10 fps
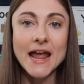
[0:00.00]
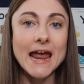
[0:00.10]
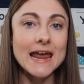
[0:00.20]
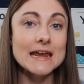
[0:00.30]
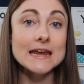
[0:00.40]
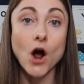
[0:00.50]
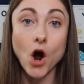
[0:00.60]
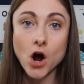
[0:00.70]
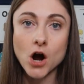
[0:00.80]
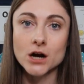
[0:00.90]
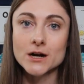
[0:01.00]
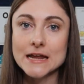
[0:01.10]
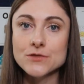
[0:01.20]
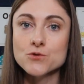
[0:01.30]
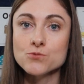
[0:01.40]
AR
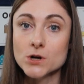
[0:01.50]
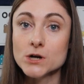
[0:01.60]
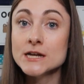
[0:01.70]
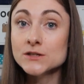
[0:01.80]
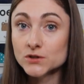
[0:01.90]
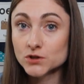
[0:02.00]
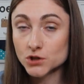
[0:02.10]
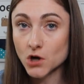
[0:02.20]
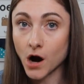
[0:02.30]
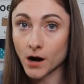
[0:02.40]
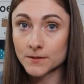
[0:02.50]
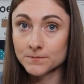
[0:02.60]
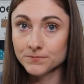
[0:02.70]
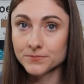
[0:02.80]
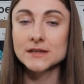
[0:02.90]
in the word star.
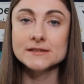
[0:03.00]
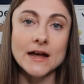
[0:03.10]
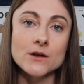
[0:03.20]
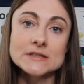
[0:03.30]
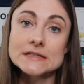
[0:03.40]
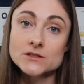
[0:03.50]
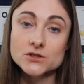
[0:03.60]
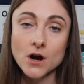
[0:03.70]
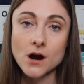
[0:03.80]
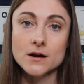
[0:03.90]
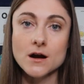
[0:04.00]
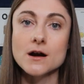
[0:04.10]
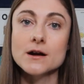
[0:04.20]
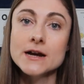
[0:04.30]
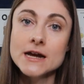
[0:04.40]
The sounds in star
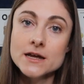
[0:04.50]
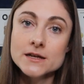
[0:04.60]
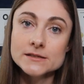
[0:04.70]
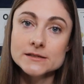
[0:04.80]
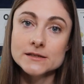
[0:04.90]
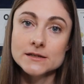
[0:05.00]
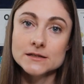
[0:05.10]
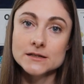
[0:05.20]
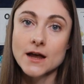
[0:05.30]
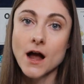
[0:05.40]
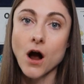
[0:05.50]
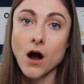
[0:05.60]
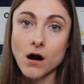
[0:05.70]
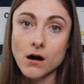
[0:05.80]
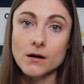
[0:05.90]
are st,
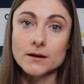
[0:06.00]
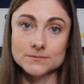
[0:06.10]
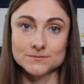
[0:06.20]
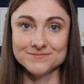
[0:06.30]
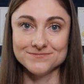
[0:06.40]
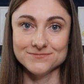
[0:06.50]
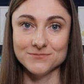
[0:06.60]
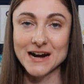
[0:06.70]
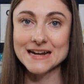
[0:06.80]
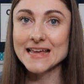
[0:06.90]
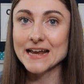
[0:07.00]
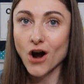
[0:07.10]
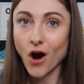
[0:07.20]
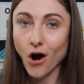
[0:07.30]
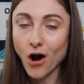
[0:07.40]
R, right? That
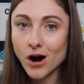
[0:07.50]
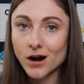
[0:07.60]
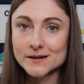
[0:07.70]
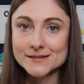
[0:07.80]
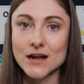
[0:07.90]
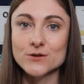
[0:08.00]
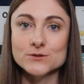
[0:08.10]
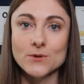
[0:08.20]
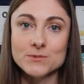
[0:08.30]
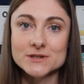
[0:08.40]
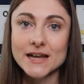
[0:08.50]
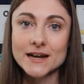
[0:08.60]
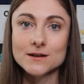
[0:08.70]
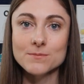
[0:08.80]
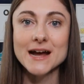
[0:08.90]
R sound is
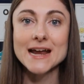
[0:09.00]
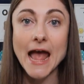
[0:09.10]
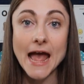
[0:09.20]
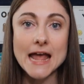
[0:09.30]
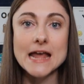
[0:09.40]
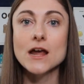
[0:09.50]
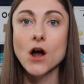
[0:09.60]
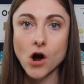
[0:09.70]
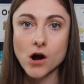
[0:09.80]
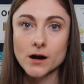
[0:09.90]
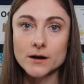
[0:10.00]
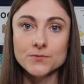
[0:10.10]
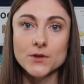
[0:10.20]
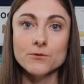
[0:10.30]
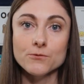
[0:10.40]
represented by AR.
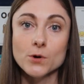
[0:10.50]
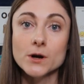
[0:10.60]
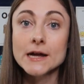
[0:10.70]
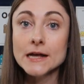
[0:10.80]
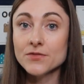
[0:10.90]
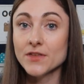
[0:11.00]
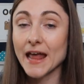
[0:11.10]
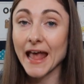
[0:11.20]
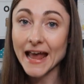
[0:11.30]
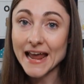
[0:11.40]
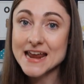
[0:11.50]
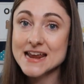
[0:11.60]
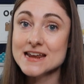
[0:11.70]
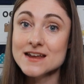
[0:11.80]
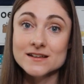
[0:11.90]
Therefore,
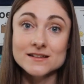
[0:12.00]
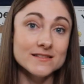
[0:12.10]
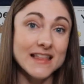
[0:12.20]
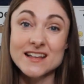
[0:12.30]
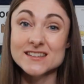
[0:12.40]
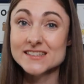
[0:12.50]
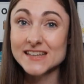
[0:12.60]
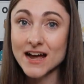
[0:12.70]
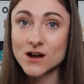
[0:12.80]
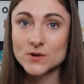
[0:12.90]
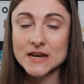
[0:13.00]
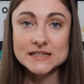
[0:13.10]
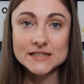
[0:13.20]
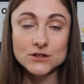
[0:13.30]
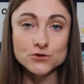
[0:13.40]
that sound
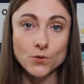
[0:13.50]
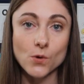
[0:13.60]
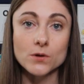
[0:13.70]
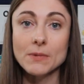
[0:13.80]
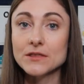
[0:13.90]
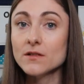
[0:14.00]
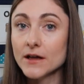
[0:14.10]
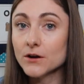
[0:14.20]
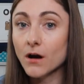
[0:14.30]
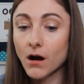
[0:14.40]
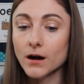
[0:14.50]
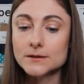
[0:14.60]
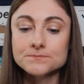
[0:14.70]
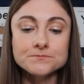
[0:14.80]
is controlled by the letter R.